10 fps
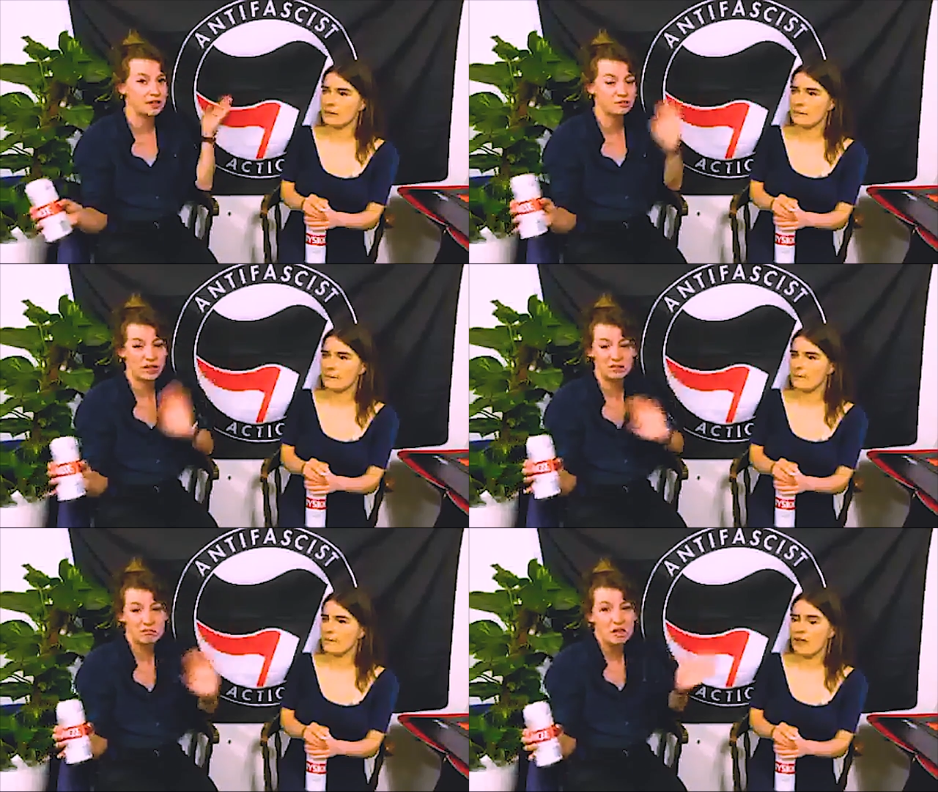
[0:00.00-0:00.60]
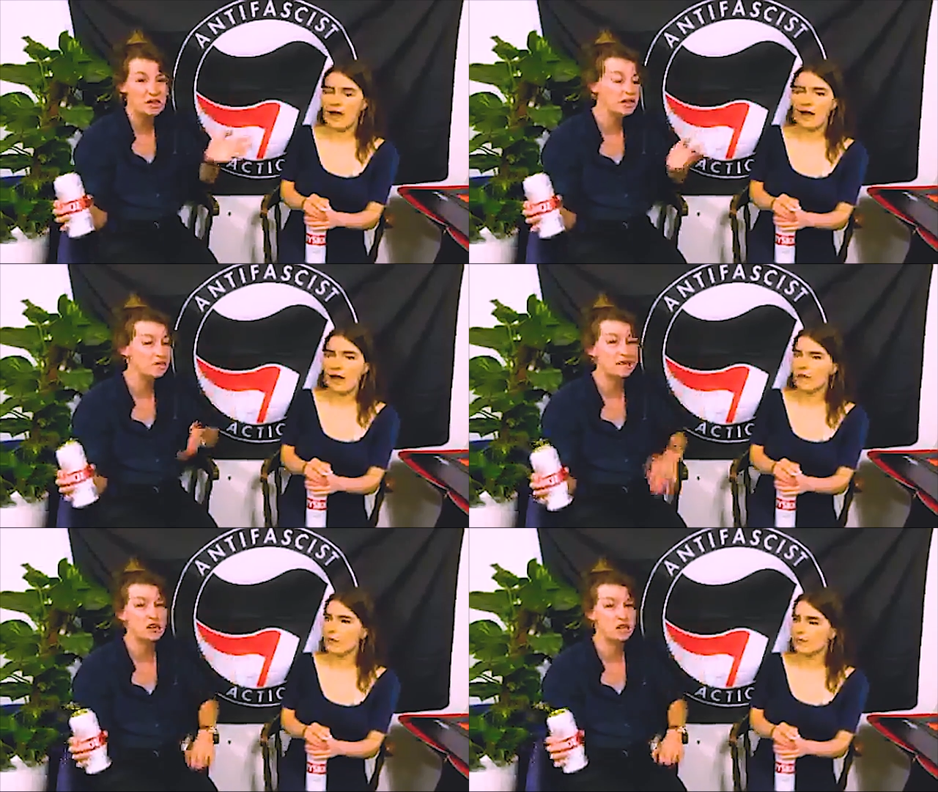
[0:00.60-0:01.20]
Speaker 1: Like
Speaker 2: doesn't mean I
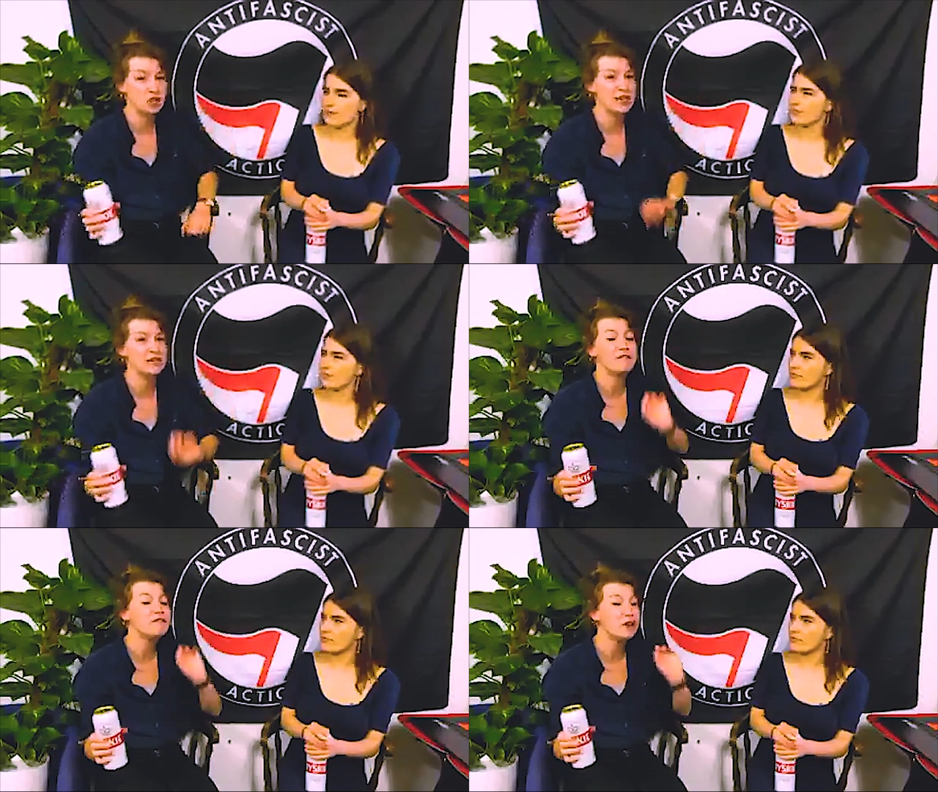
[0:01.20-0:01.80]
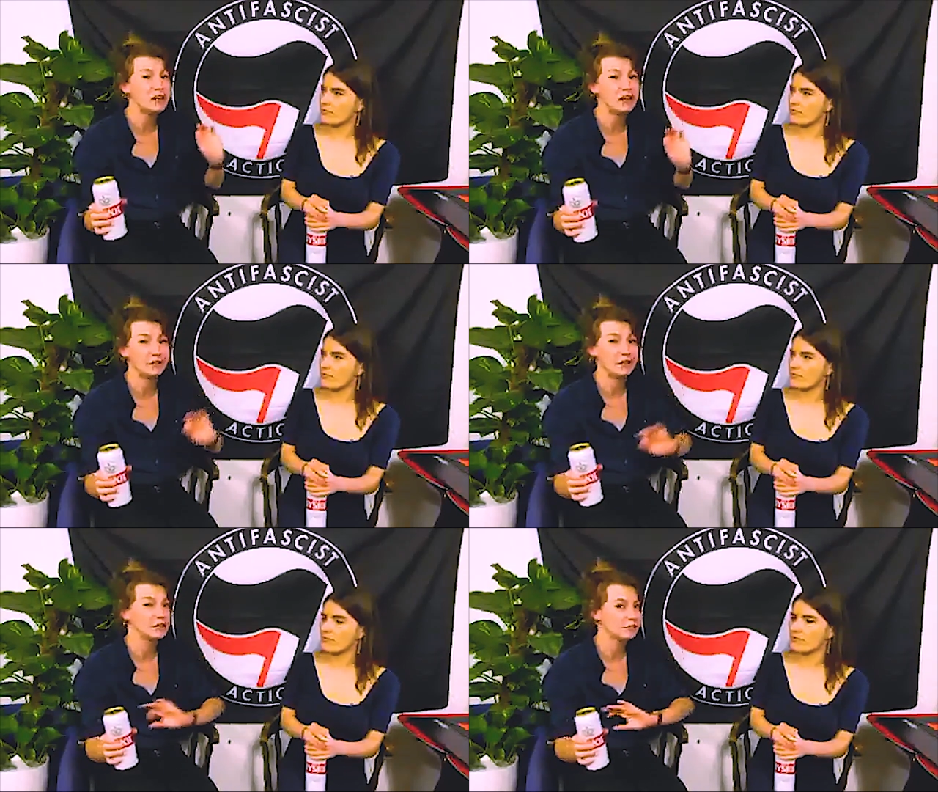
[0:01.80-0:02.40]
don't enjoy it. Fucking love it,
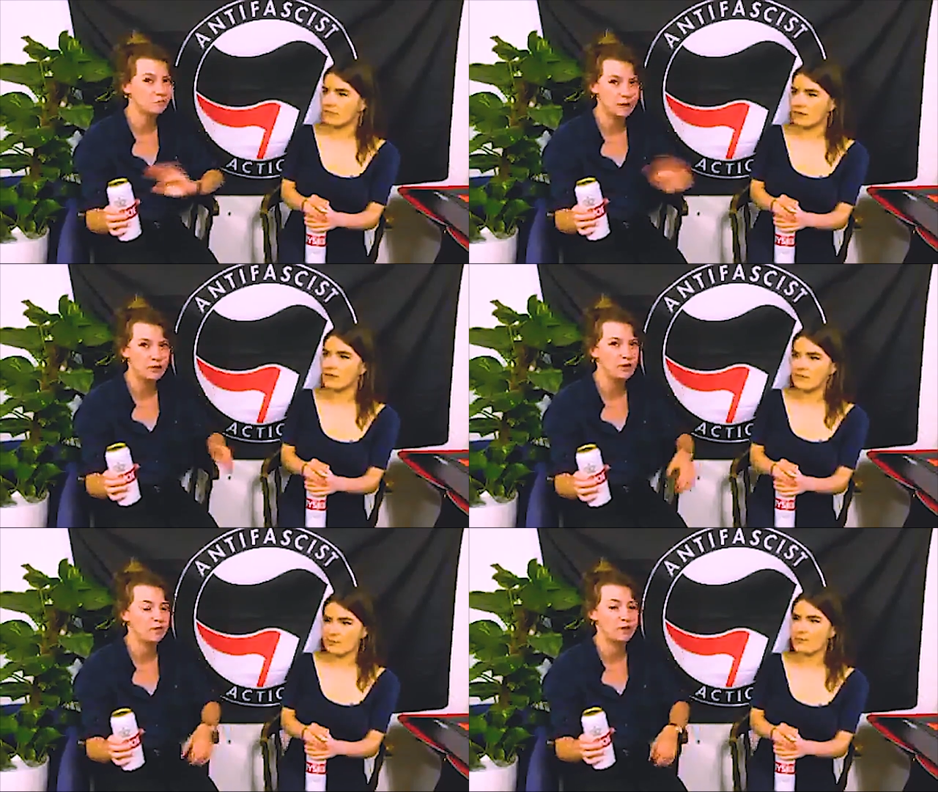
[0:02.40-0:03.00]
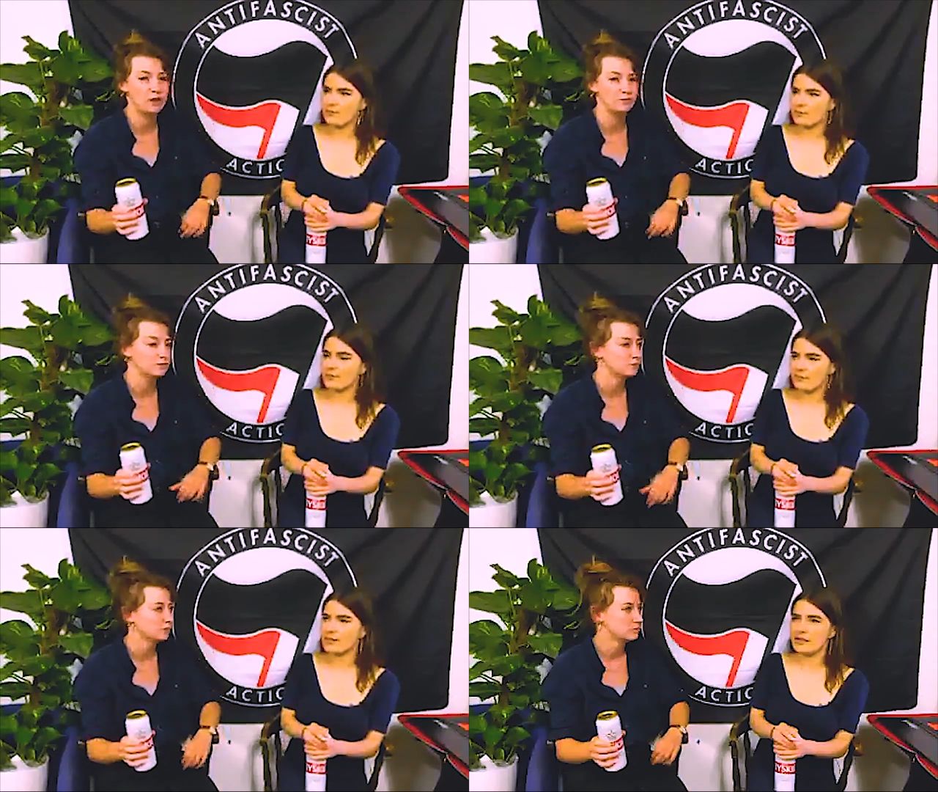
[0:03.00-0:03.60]
but it won't make me
Speaker 1: come.
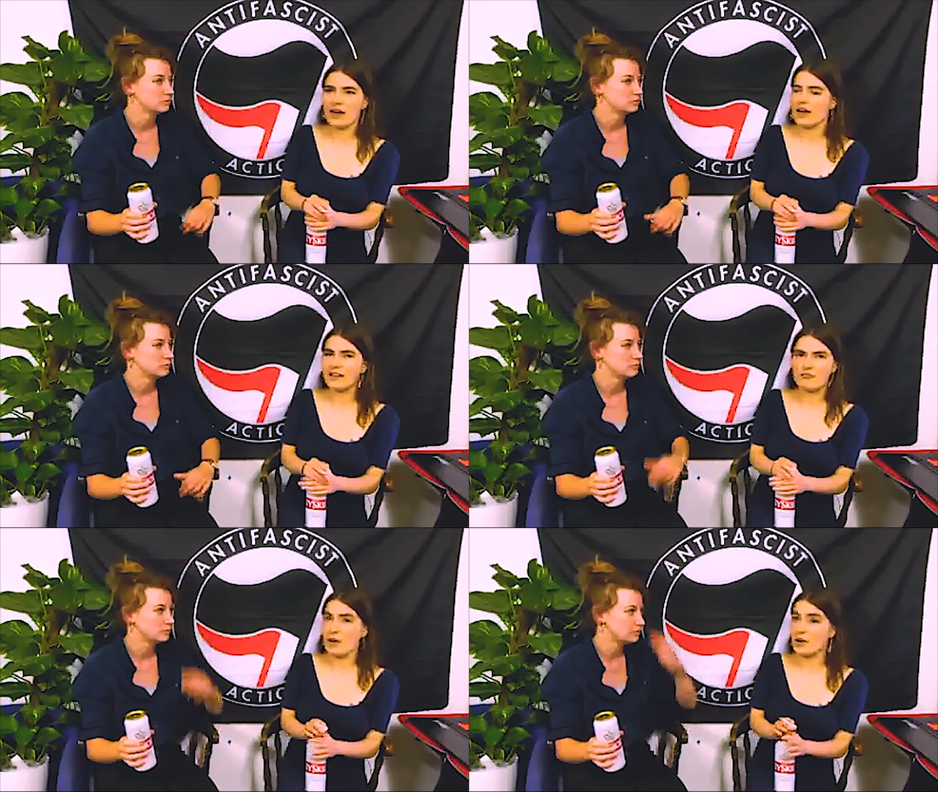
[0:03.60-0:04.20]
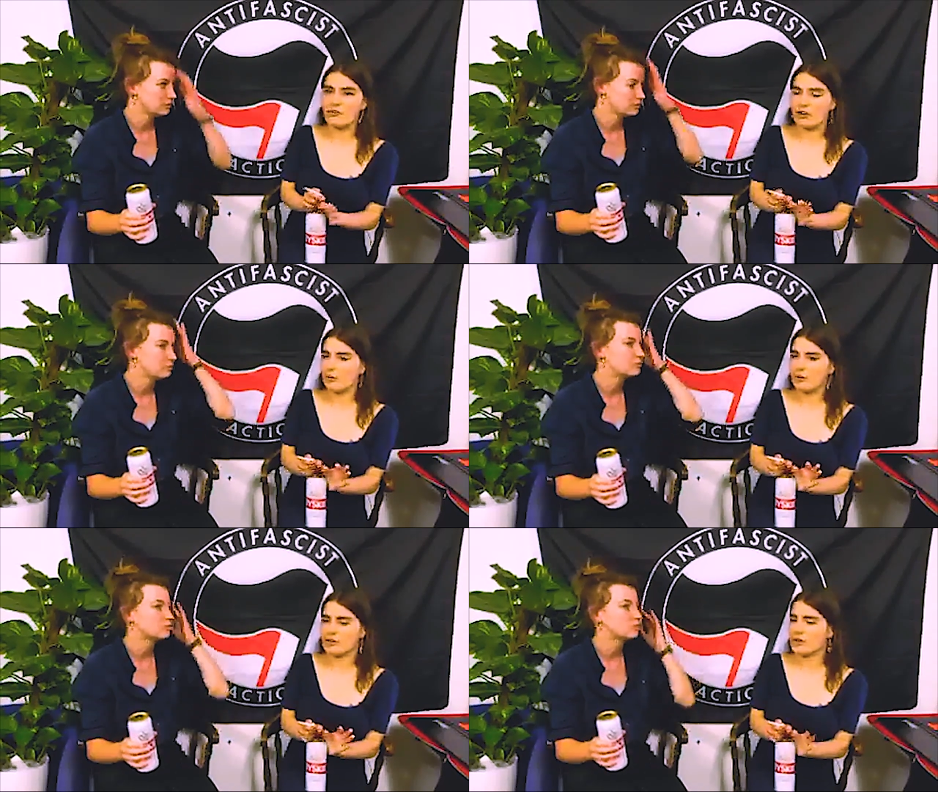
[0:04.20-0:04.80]
Yeah, yeah, very, very
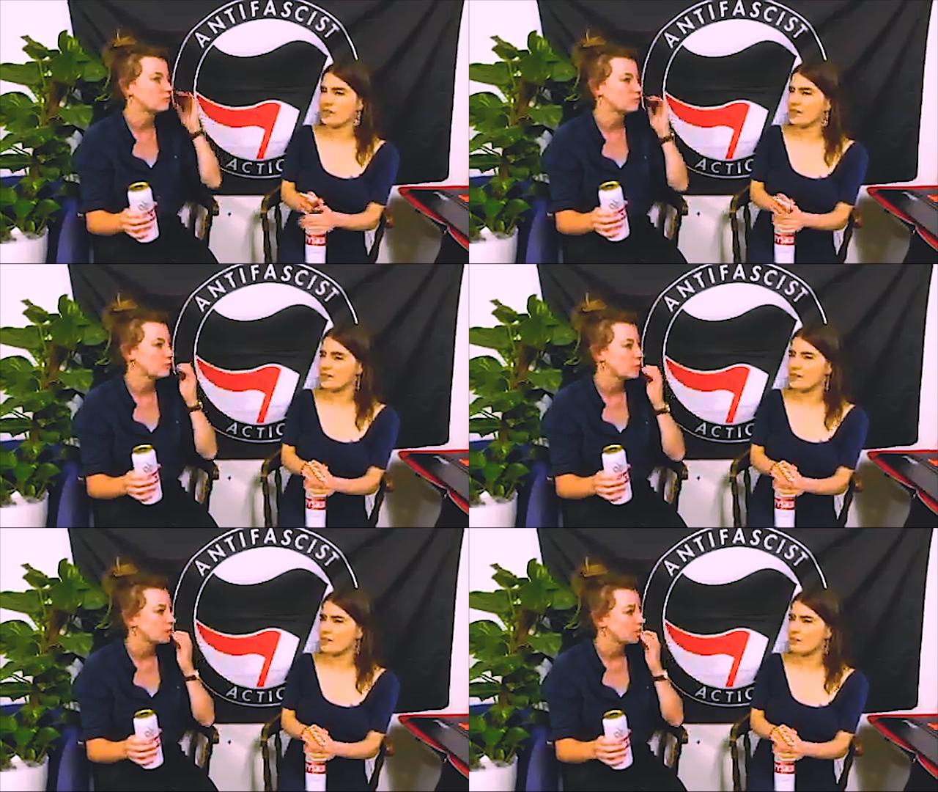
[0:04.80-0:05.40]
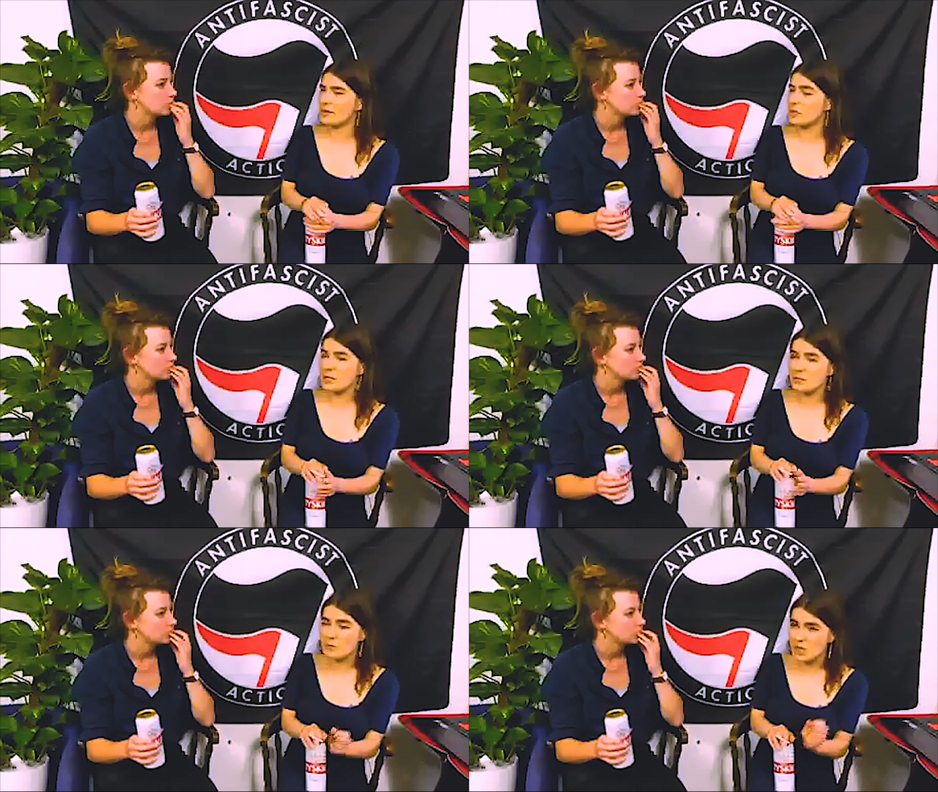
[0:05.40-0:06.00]
practical. I think is that just,
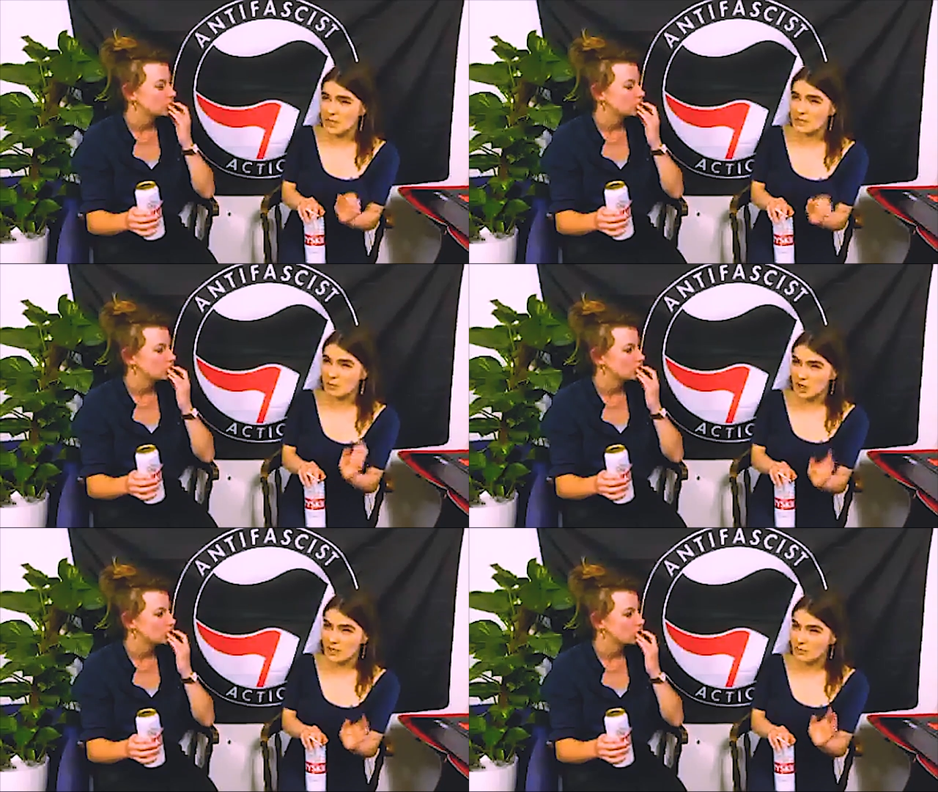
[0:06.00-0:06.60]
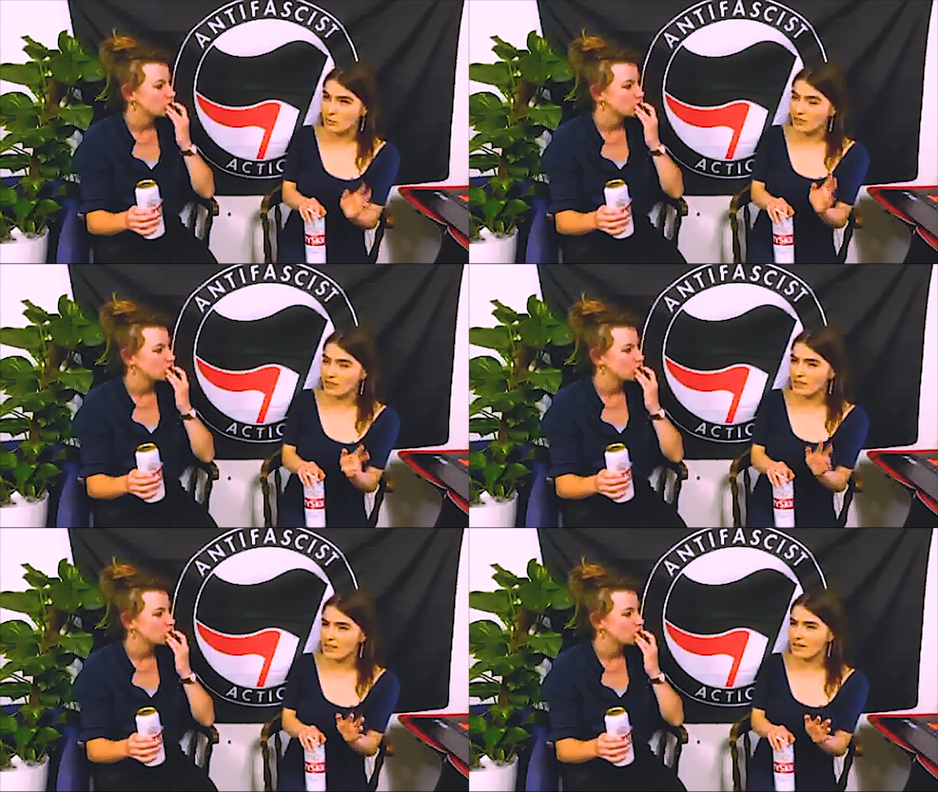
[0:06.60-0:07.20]
just, just with it,